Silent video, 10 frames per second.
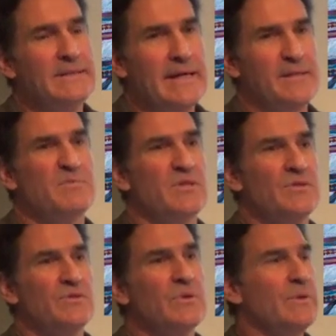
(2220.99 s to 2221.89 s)
I take them to
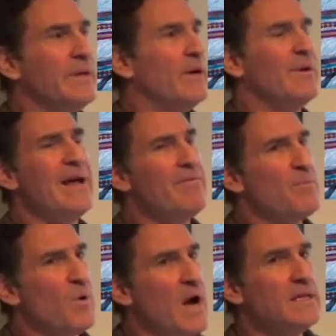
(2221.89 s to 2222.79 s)
the studio and I have
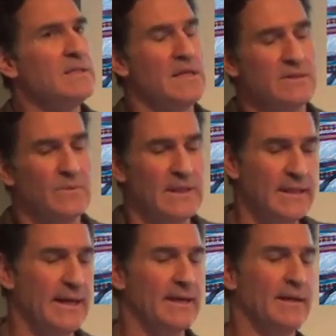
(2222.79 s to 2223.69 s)
a process with
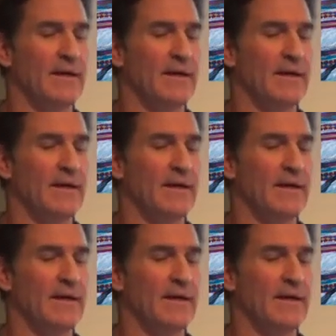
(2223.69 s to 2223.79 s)
that.